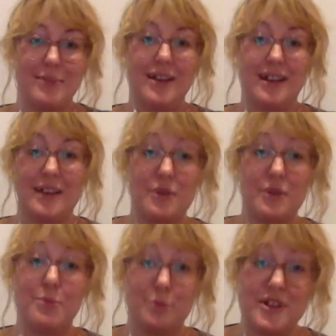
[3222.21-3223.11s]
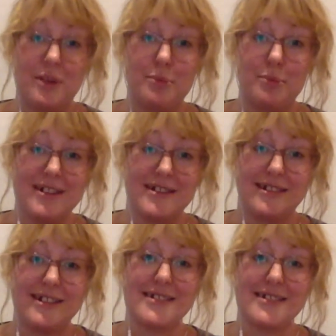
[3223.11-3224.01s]
Like, if you're still practicing
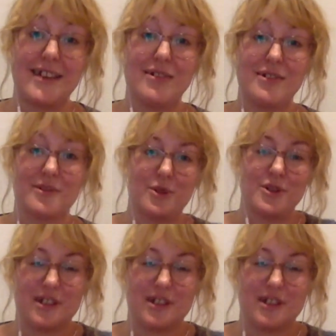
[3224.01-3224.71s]
these skills, of course,